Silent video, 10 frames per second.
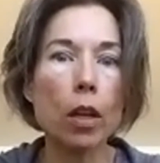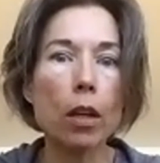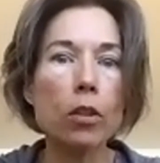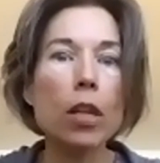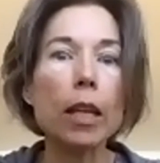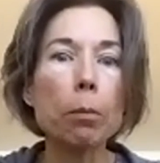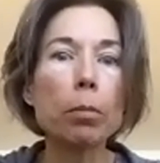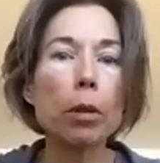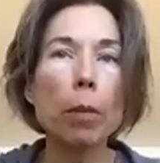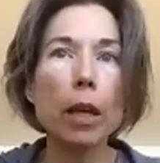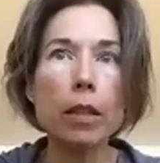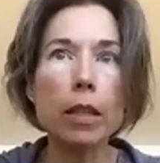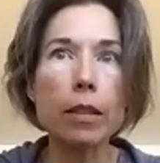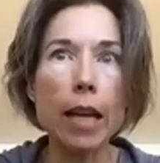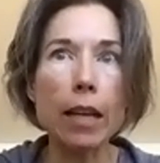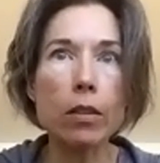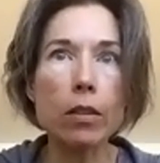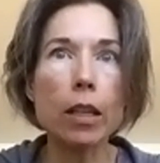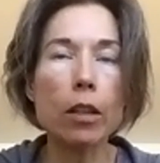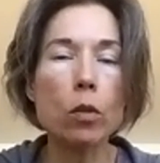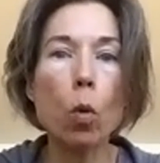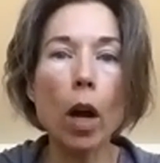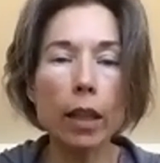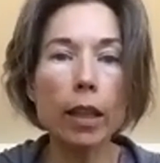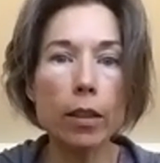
to implementing testing as widely